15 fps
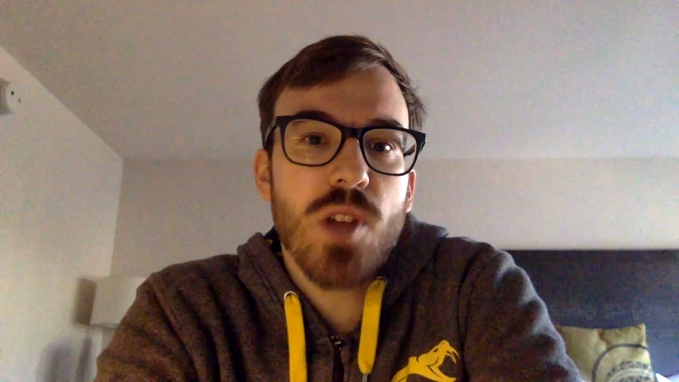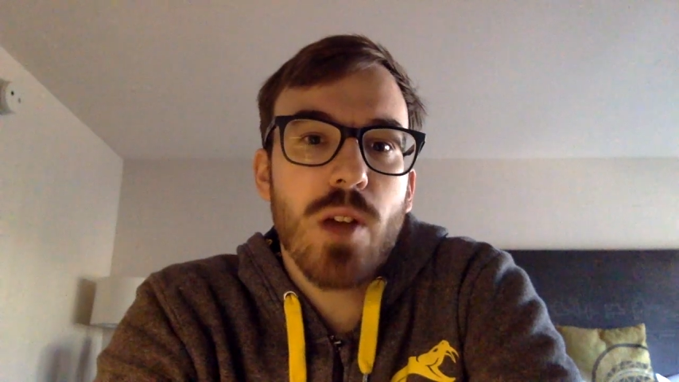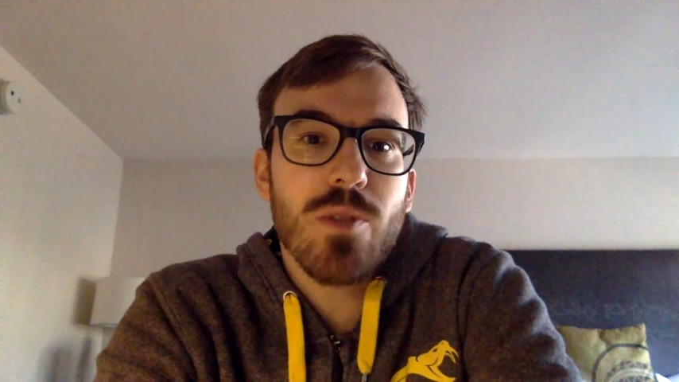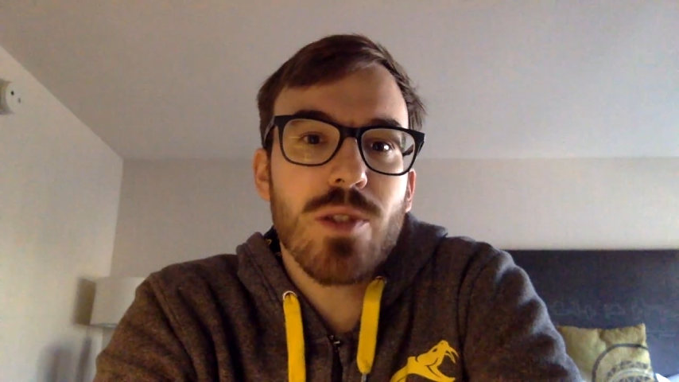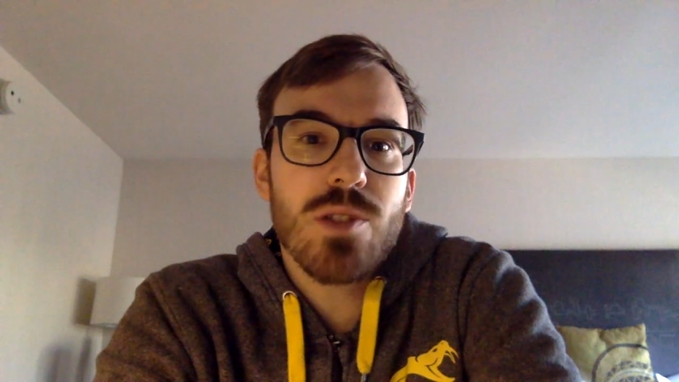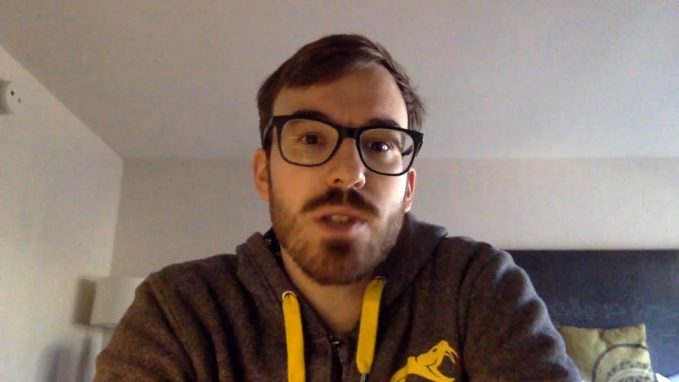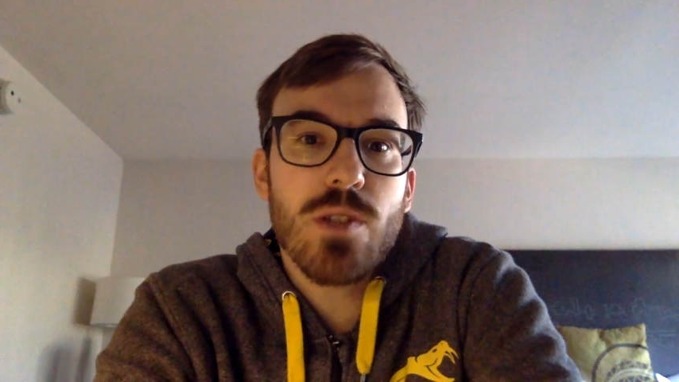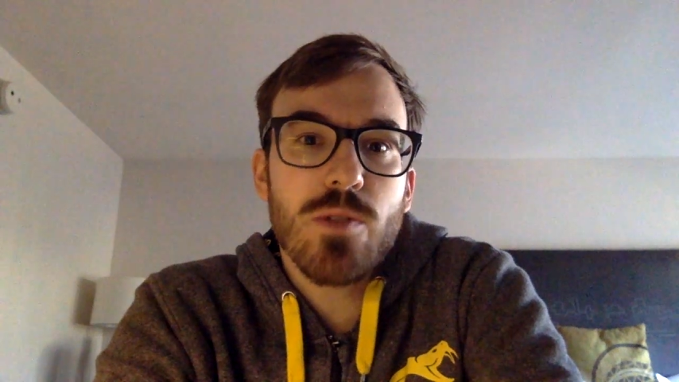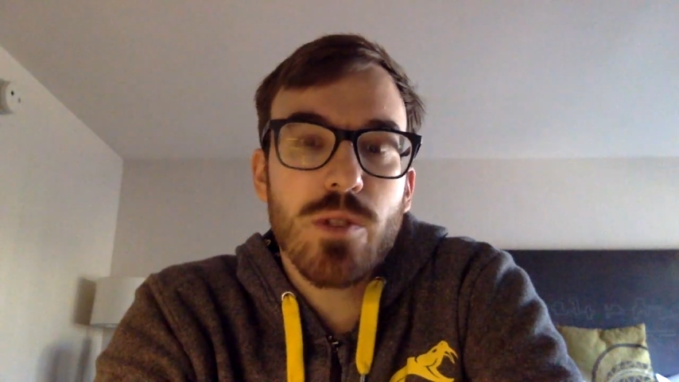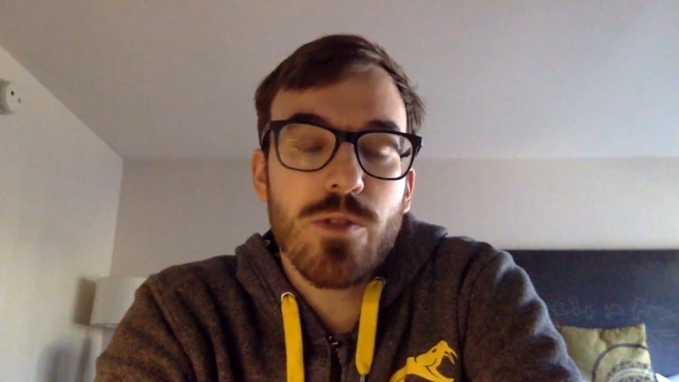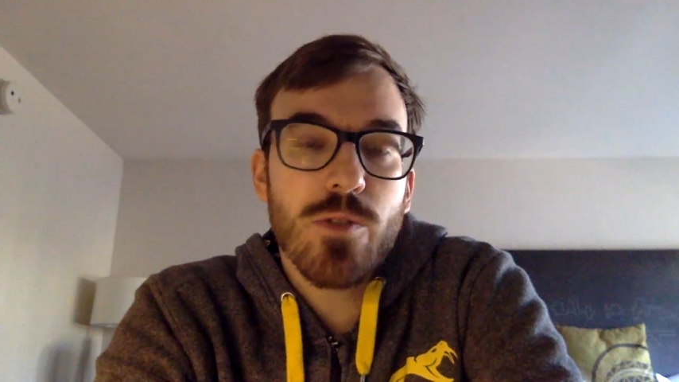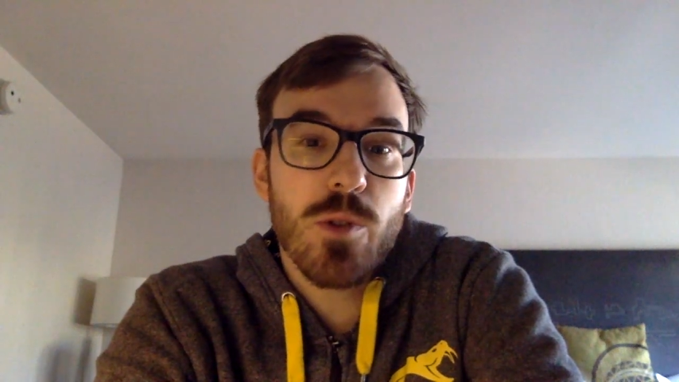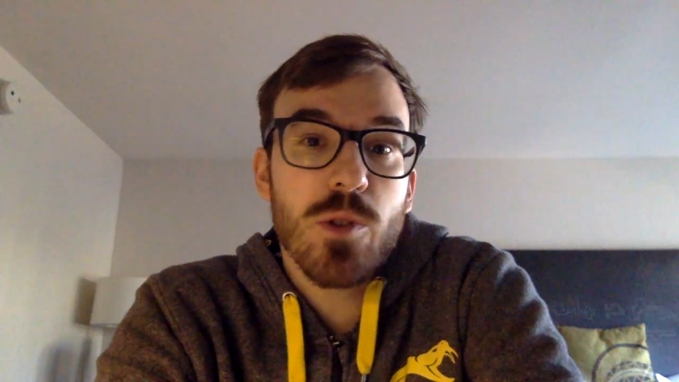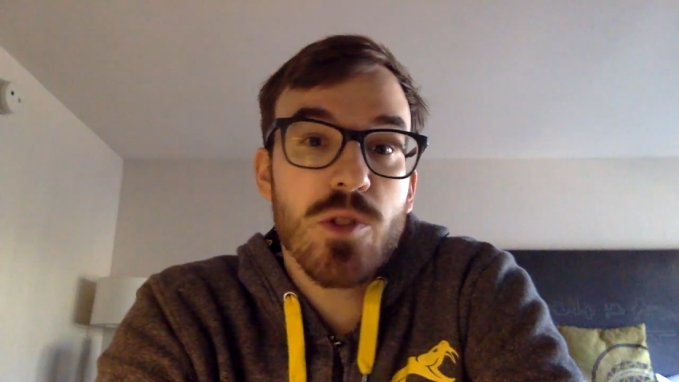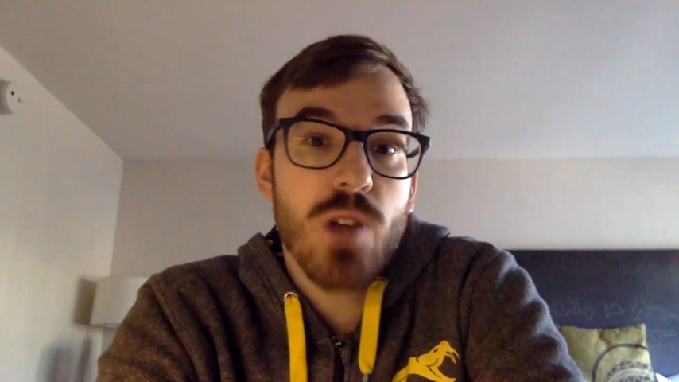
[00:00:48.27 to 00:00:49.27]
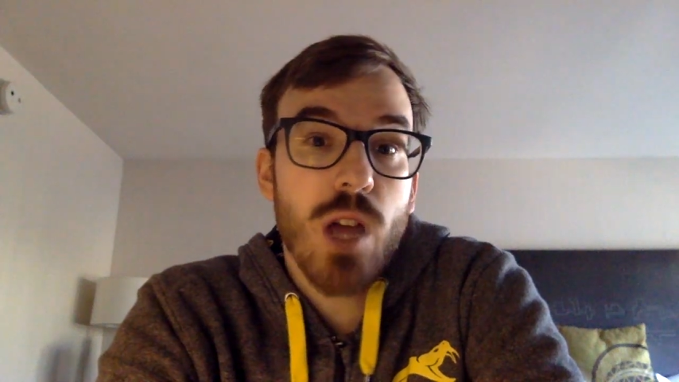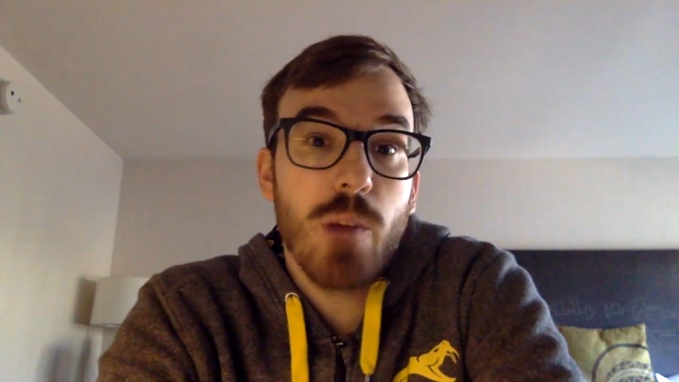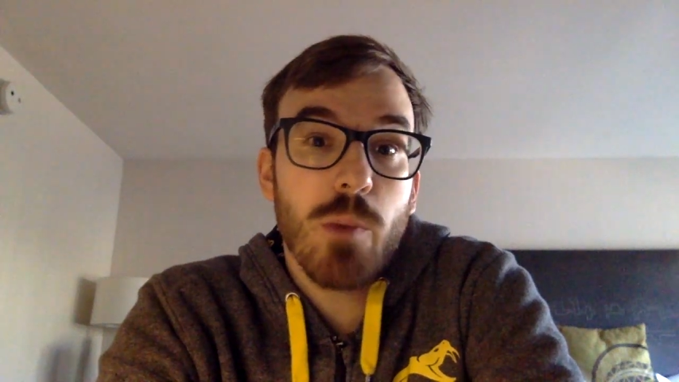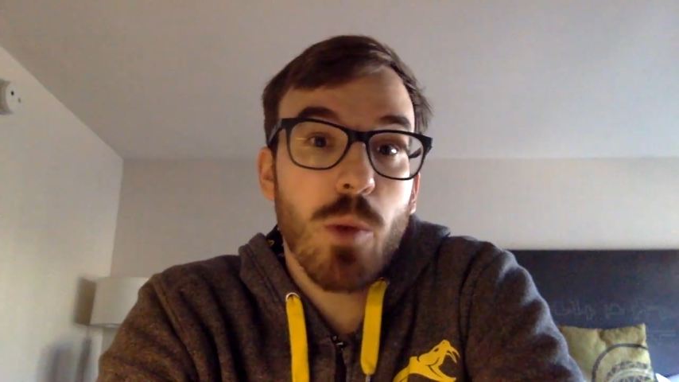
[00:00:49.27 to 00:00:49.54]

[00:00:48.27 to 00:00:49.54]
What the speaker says: Obviously, for the first time,